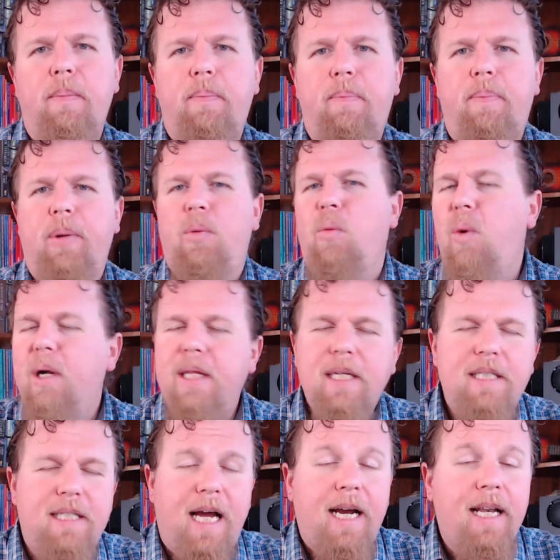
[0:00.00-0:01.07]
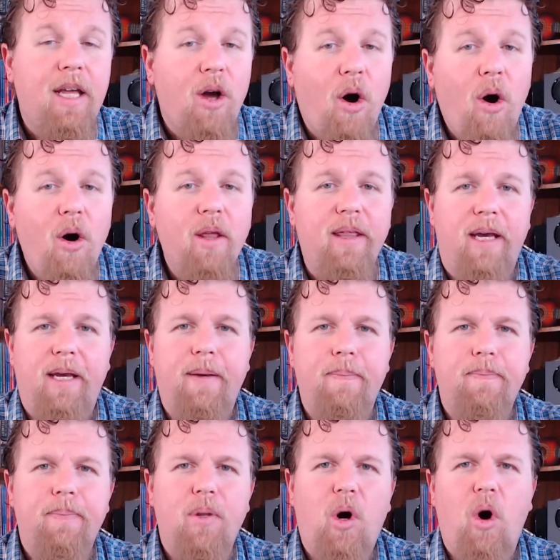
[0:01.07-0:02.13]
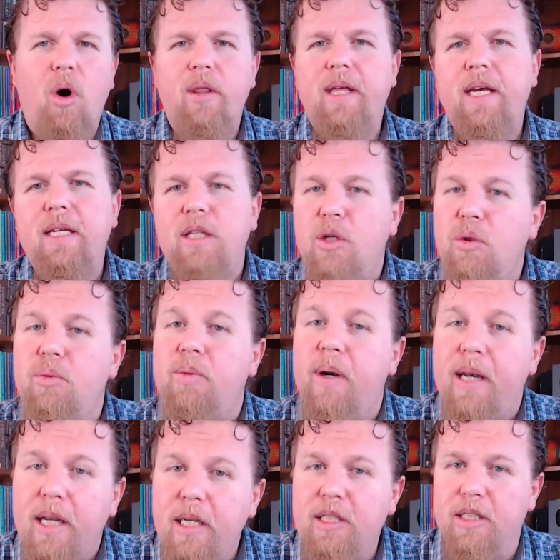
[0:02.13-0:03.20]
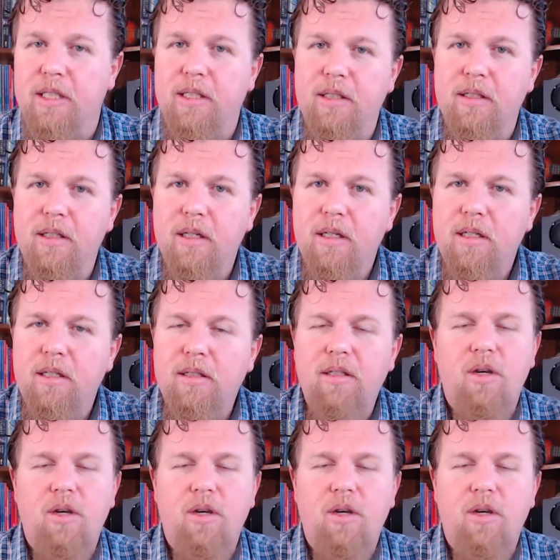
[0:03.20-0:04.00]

but what exactly are they? Are they a new religion? And the